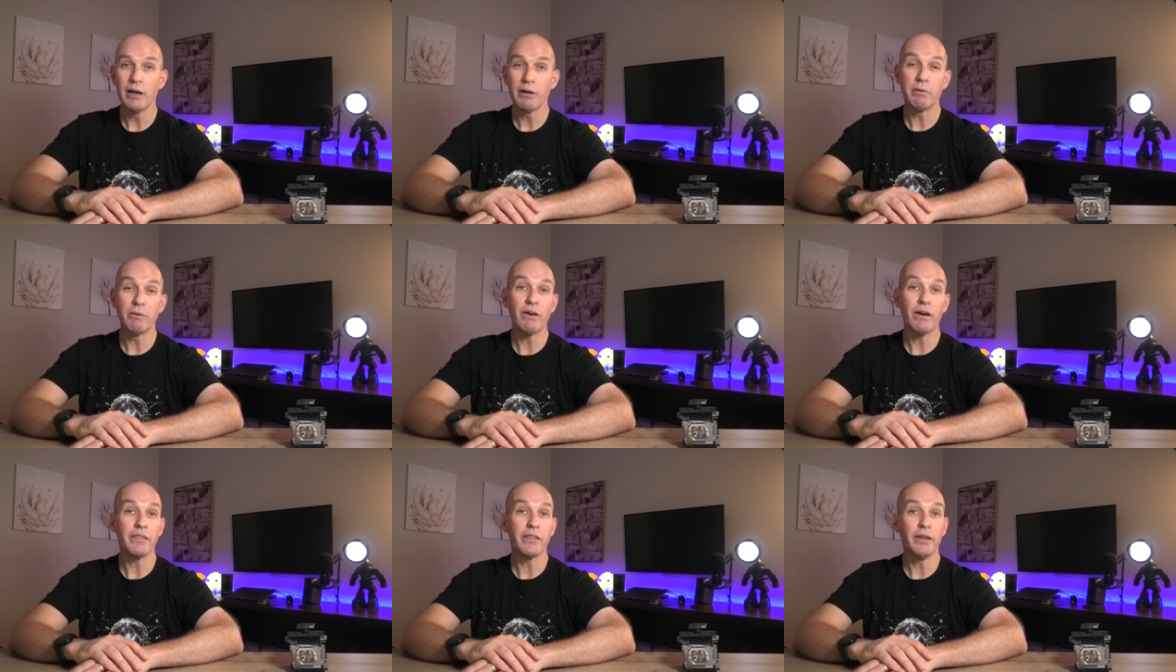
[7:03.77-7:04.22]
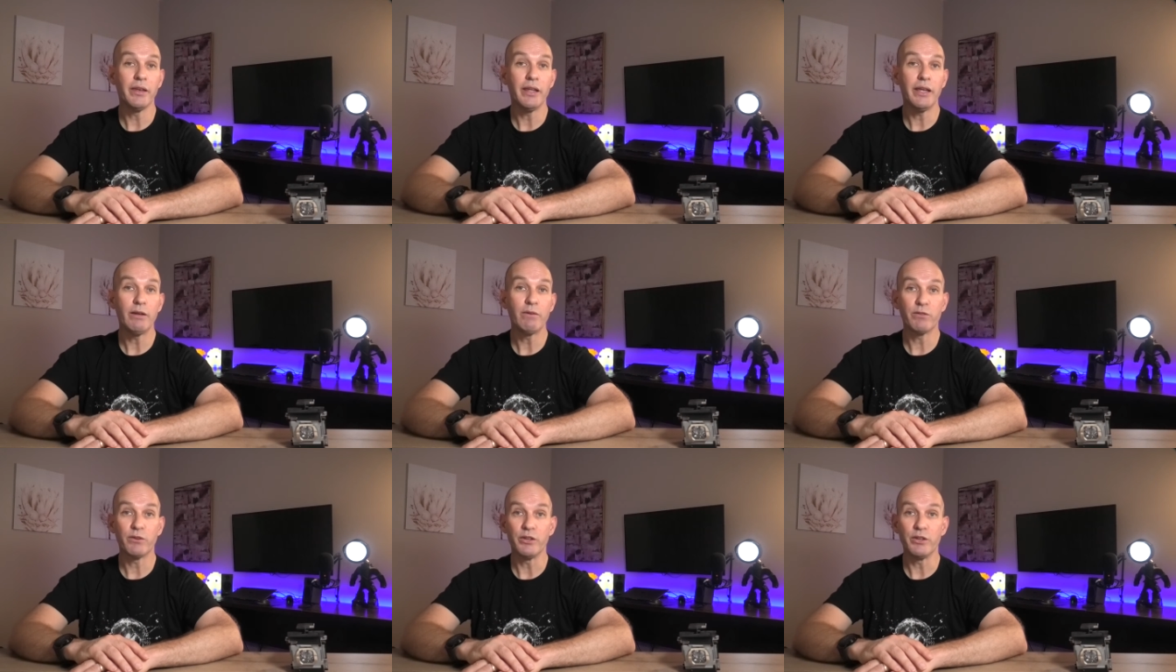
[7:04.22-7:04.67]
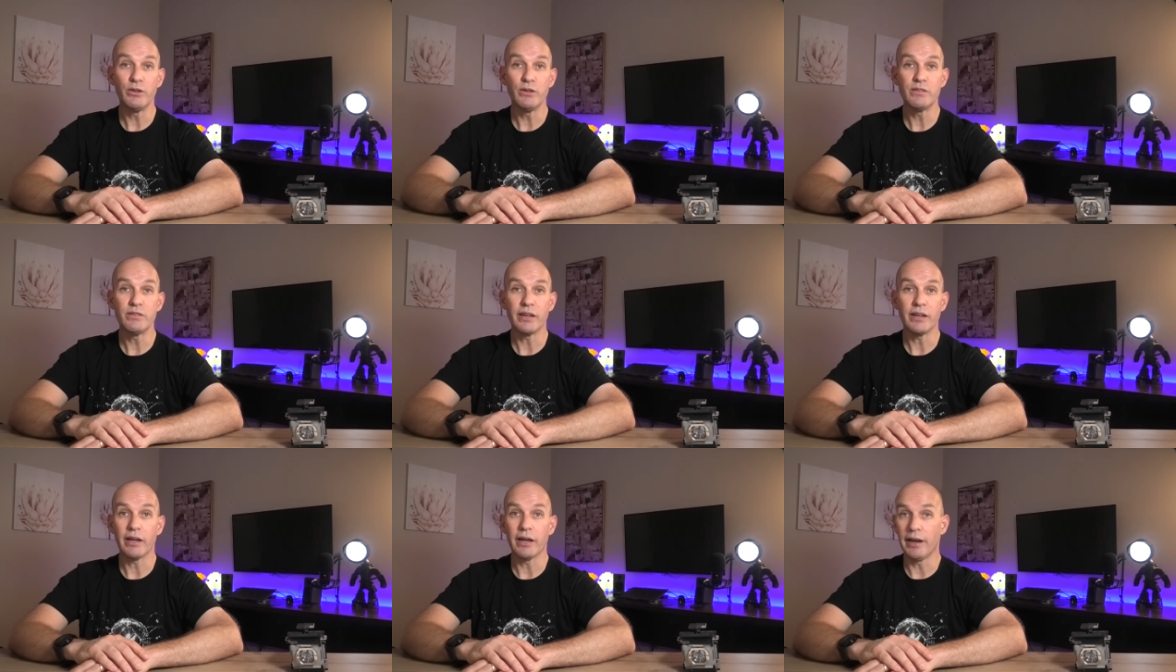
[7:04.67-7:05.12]
without the need for
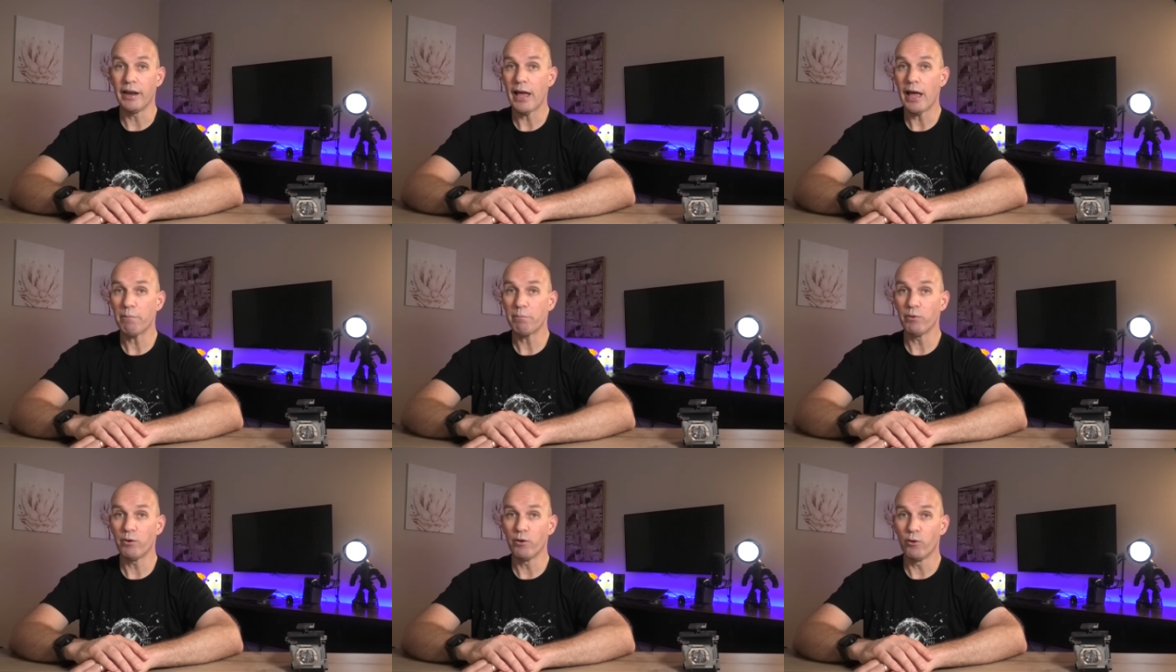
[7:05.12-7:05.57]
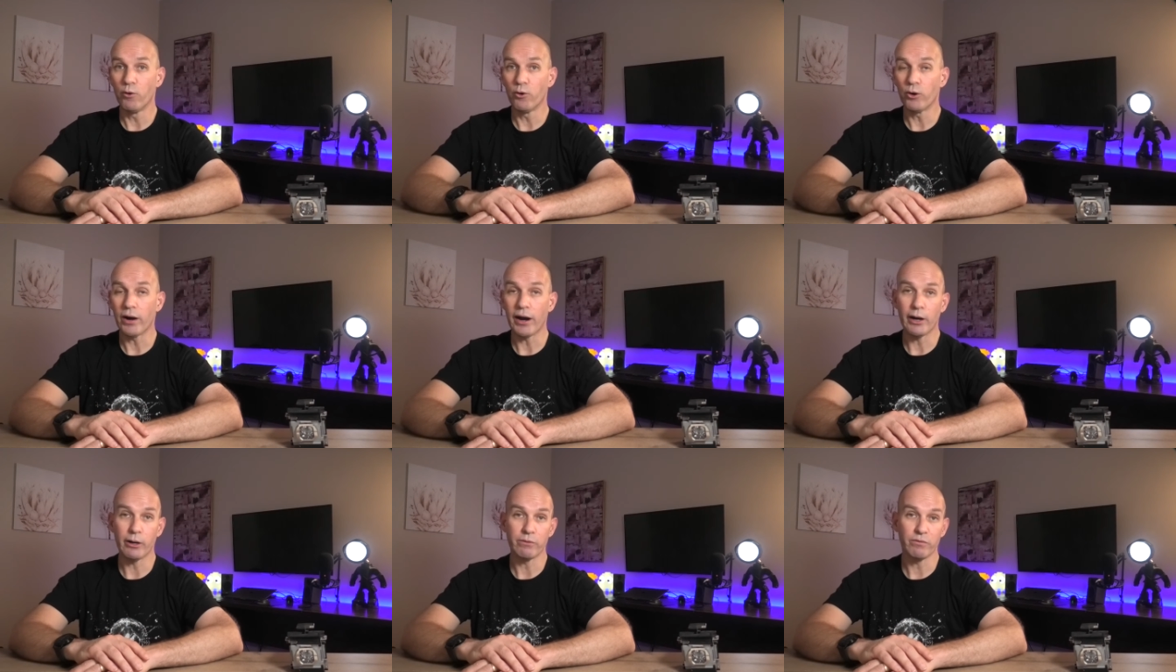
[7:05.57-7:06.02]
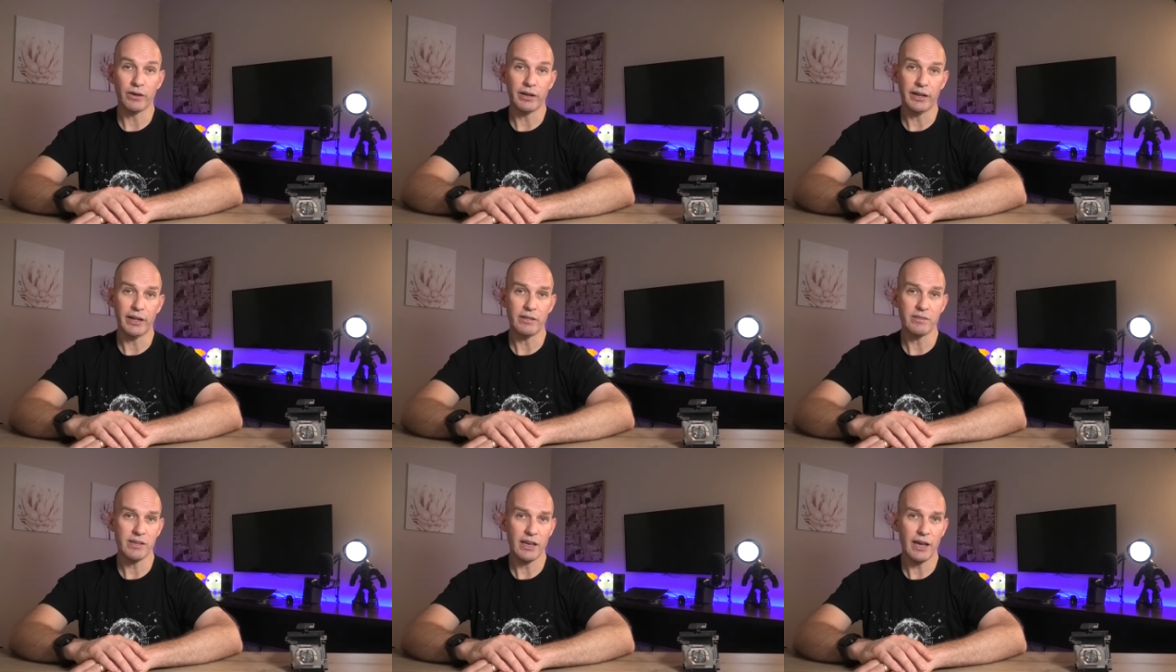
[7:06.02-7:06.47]
using an app or
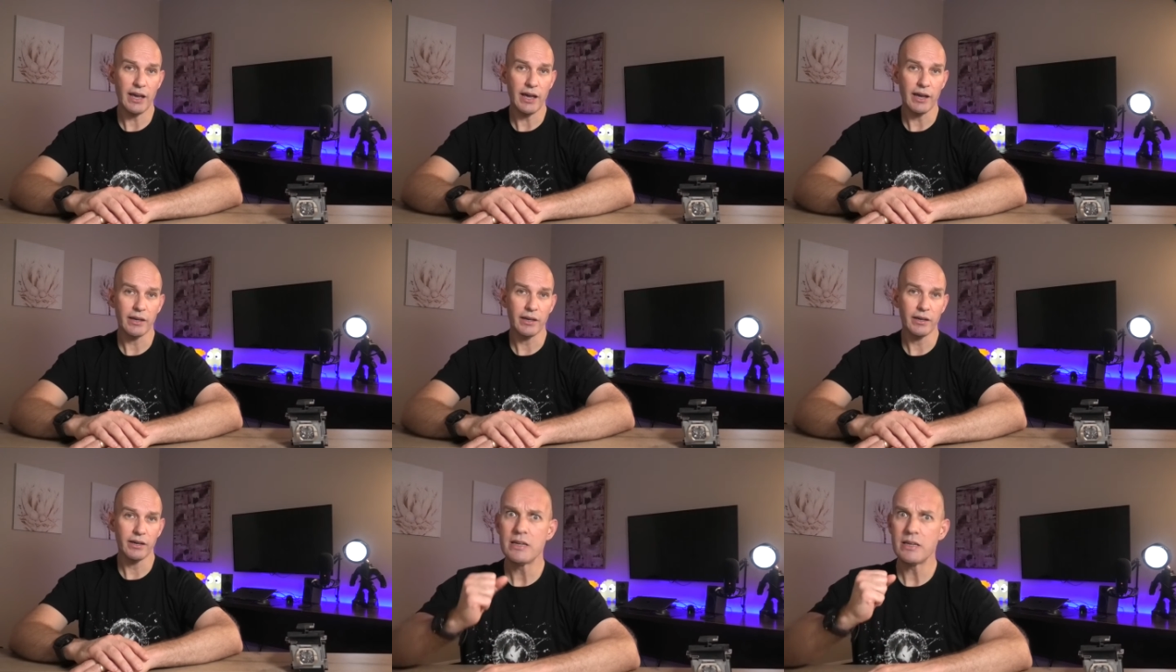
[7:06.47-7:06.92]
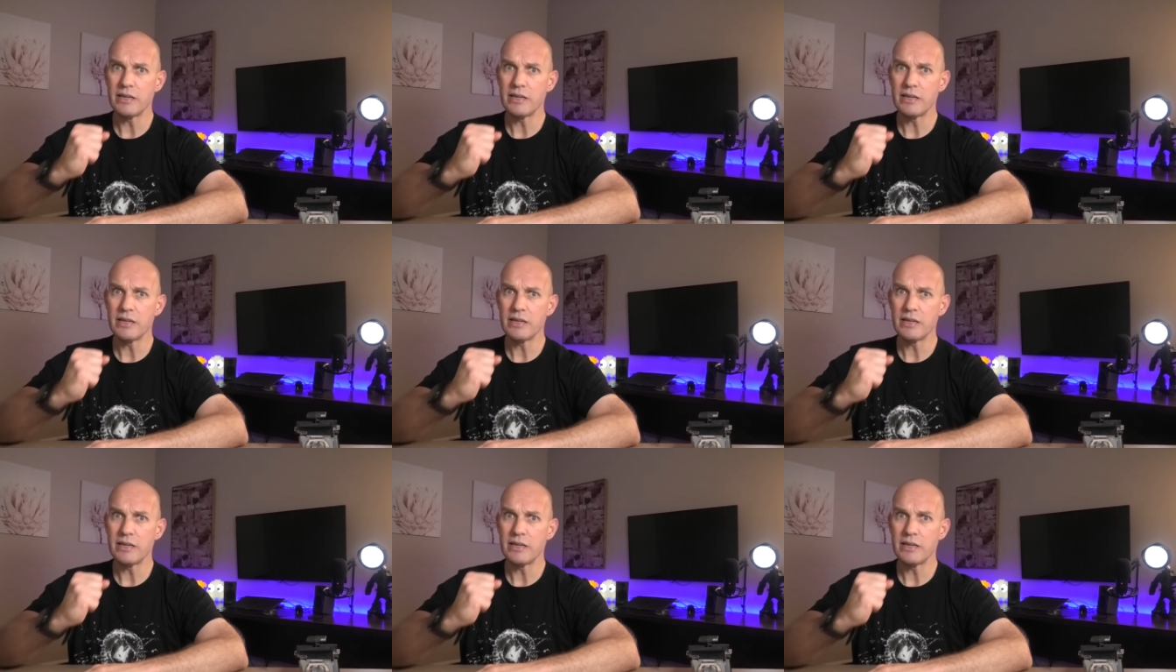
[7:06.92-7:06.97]
RFID tag.